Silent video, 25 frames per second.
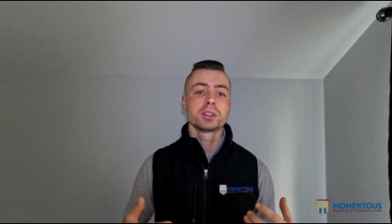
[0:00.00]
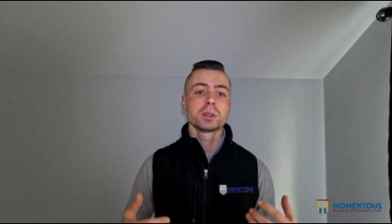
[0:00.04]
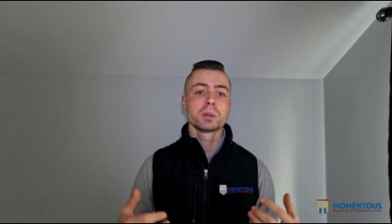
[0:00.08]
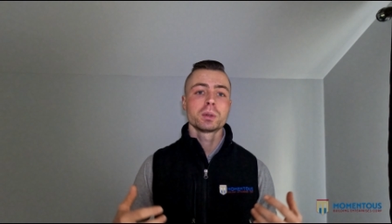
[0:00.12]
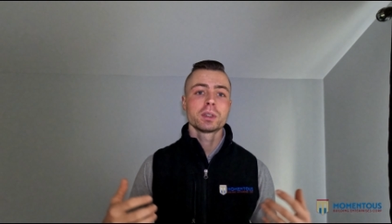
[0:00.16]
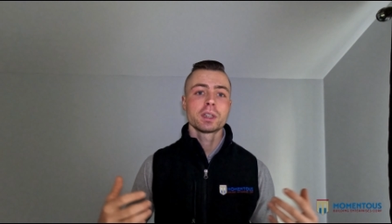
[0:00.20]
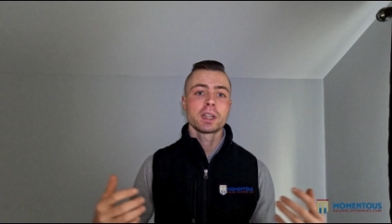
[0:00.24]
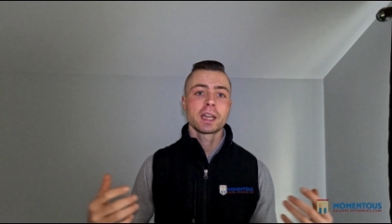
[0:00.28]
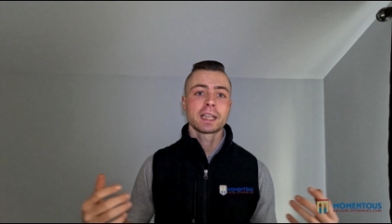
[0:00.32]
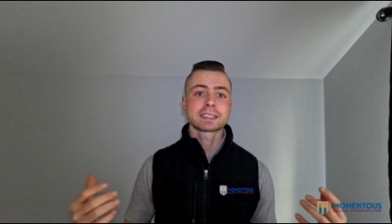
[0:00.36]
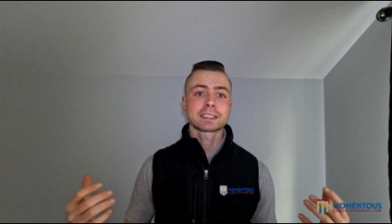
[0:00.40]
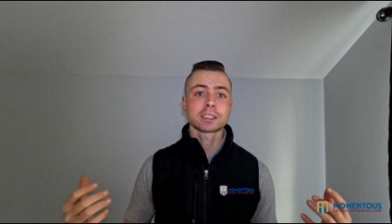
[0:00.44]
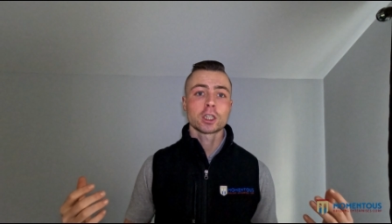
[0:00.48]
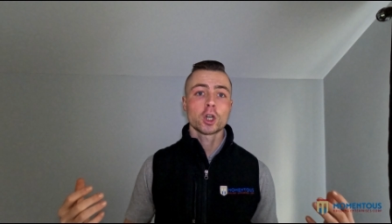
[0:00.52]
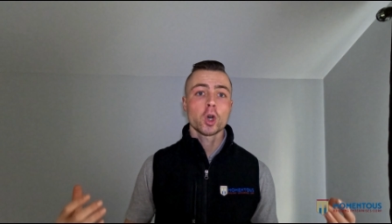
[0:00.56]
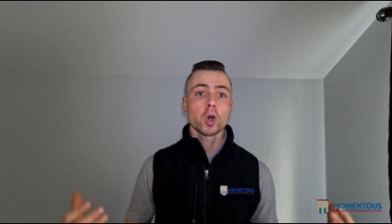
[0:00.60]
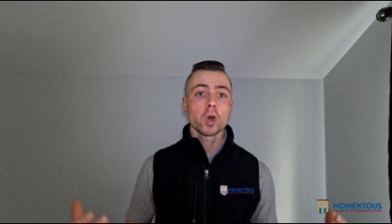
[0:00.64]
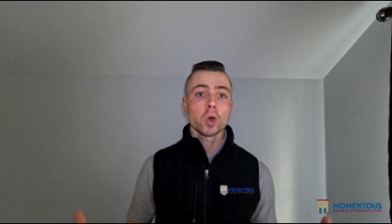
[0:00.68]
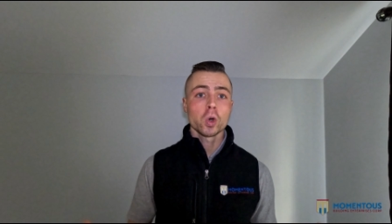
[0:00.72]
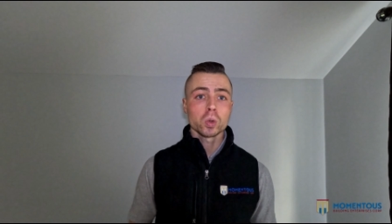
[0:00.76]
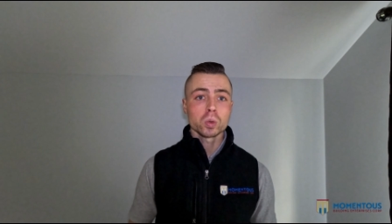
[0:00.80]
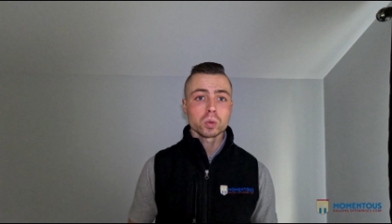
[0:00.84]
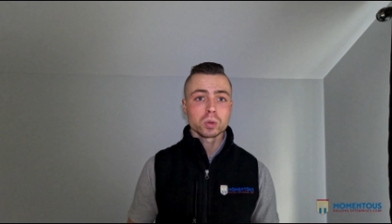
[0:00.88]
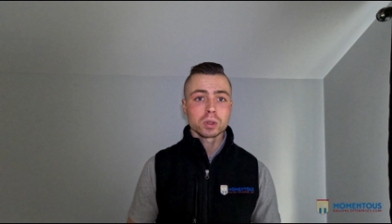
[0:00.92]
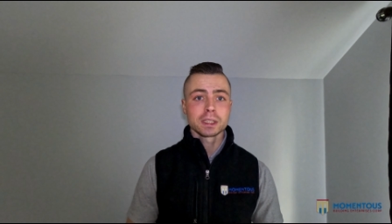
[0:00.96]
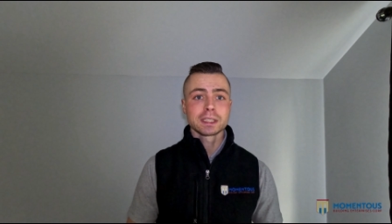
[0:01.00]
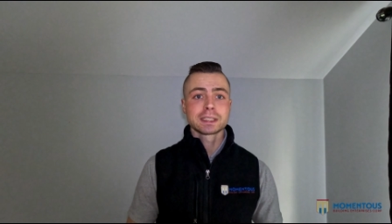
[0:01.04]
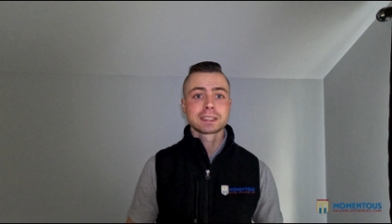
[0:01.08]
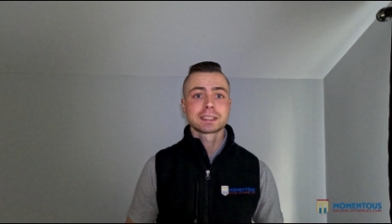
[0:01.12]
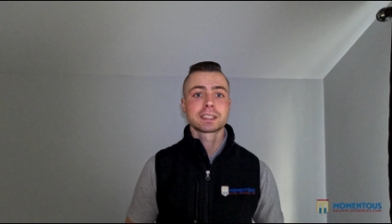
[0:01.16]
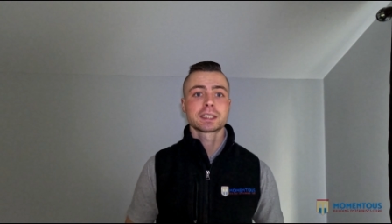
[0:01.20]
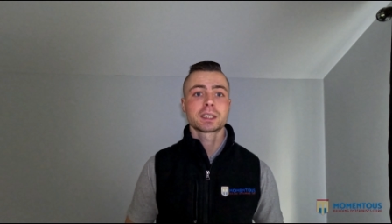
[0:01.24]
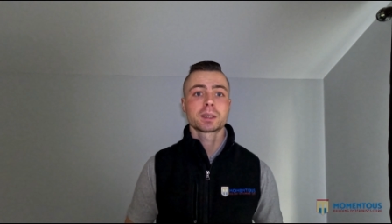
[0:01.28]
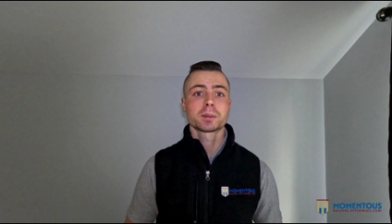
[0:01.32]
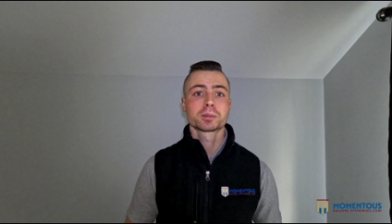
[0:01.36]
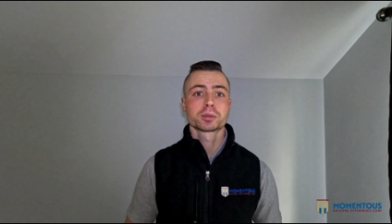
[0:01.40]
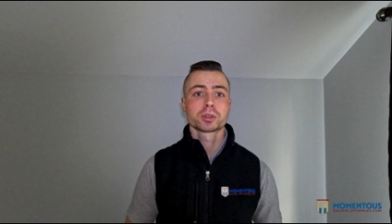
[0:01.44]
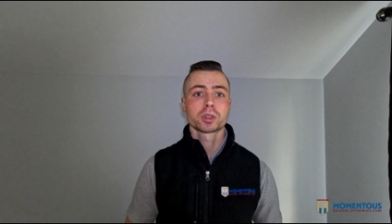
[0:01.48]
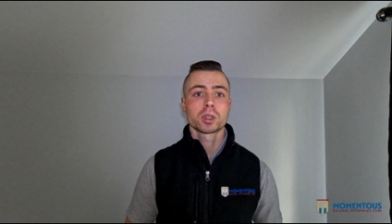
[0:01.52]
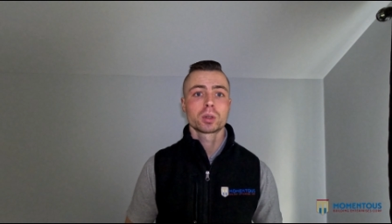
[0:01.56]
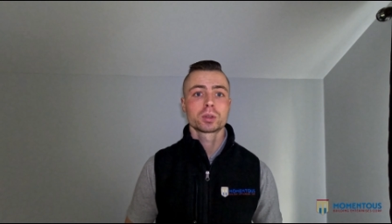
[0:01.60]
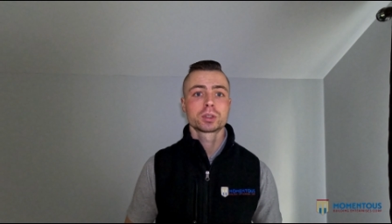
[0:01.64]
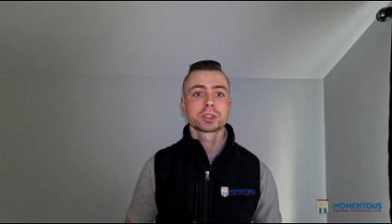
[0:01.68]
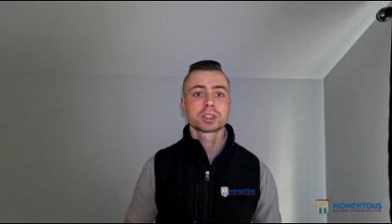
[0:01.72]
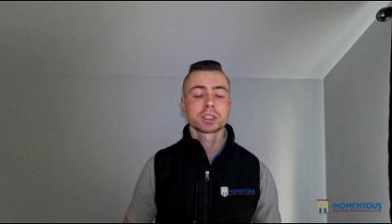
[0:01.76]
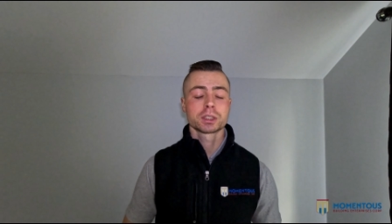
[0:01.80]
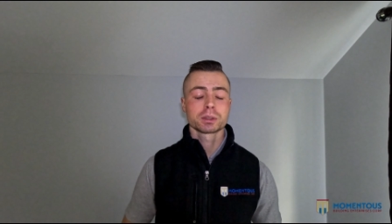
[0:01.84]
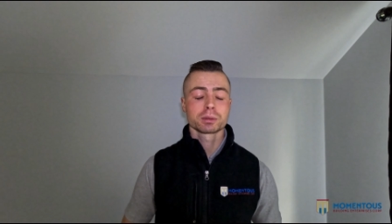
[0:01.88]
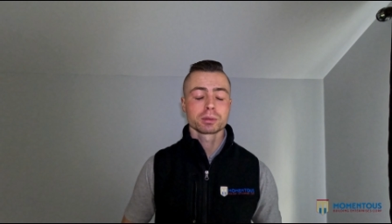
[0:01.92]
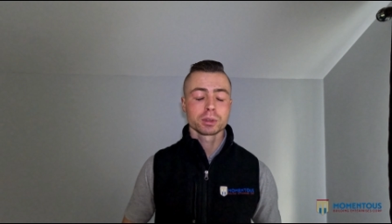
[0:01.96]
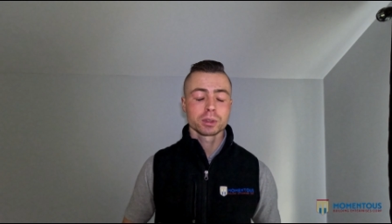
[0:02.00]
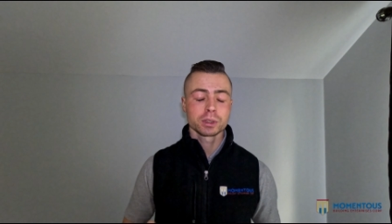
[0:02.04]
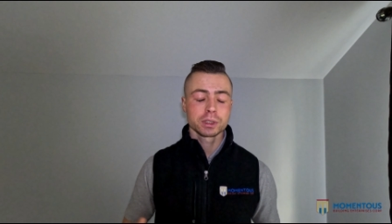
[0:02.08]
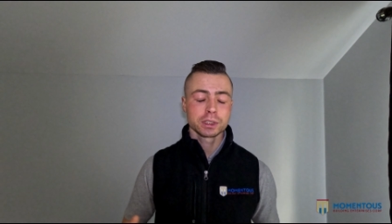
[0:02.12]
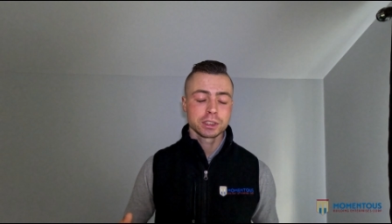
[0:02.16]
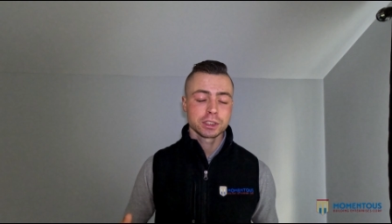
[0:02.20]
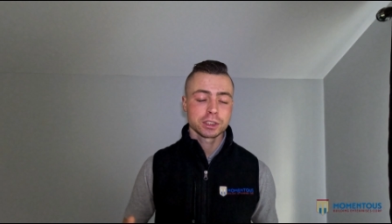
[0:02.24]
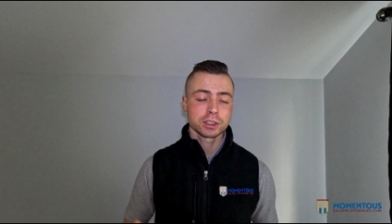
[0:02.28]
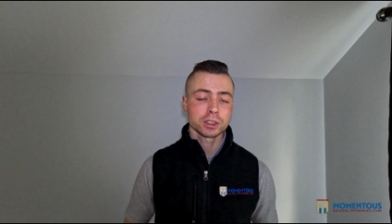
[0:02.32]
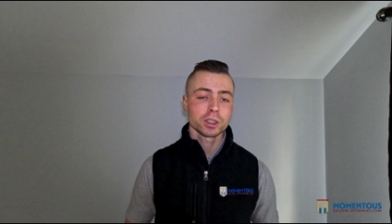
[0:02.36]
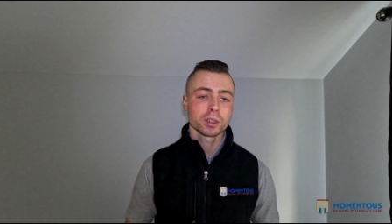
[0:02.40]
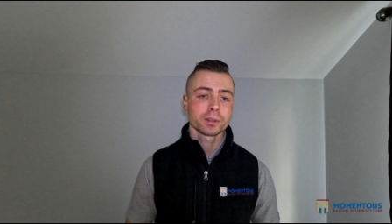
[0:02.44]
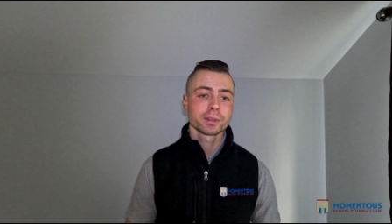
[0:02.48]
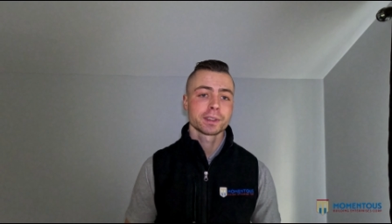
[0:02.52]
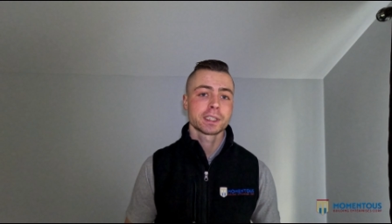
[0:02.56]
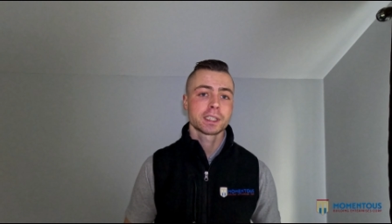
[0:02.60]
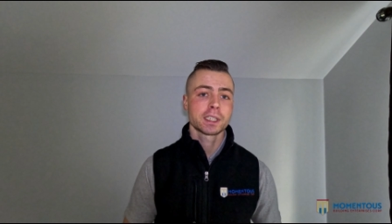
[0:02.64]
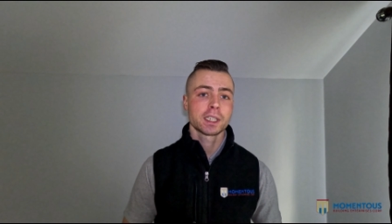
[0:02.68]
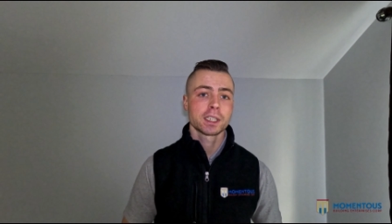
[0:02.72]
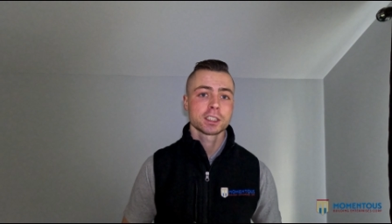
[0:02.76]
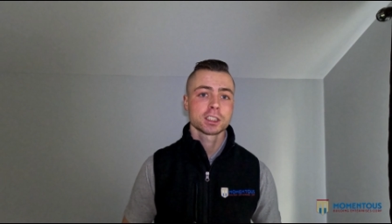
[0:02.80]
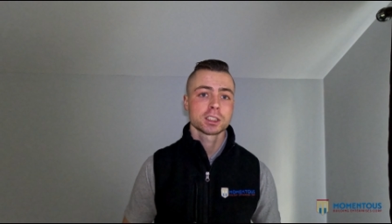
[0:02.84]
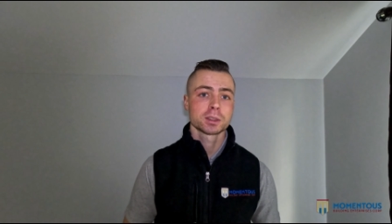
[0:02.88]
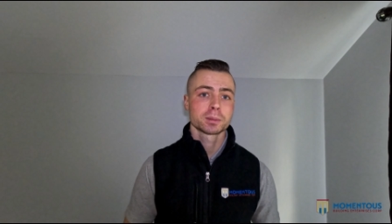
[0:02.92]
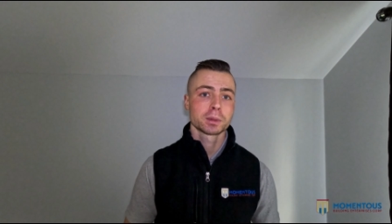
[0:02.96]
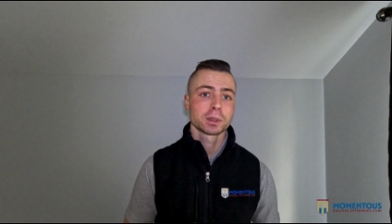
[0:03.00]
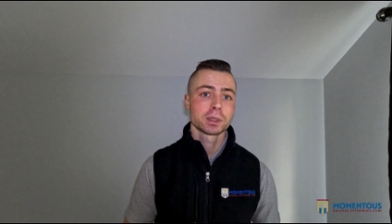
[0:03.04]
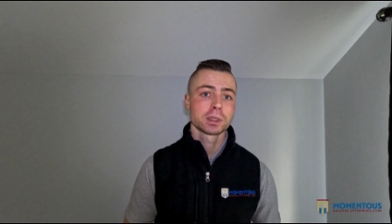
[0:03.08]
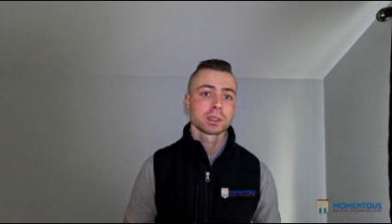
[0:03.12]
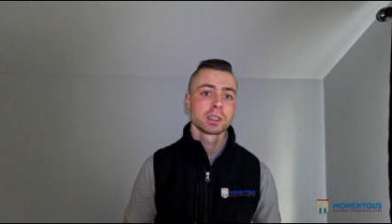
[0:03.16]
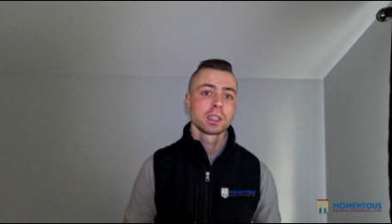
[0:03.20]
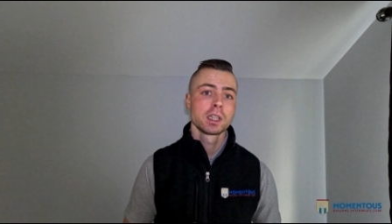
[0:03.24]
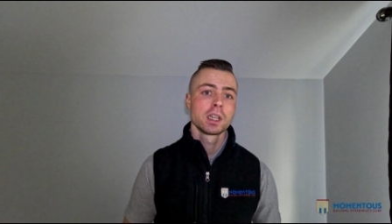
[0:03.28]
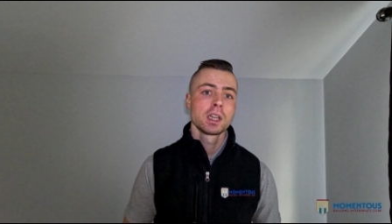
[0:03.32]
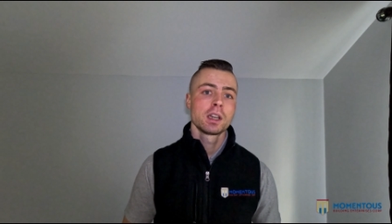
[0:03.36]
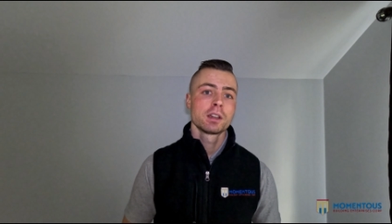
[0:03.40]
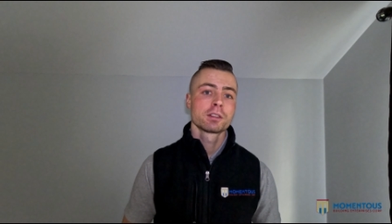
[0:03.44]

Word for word: do it as a holistic approach to really serve the customer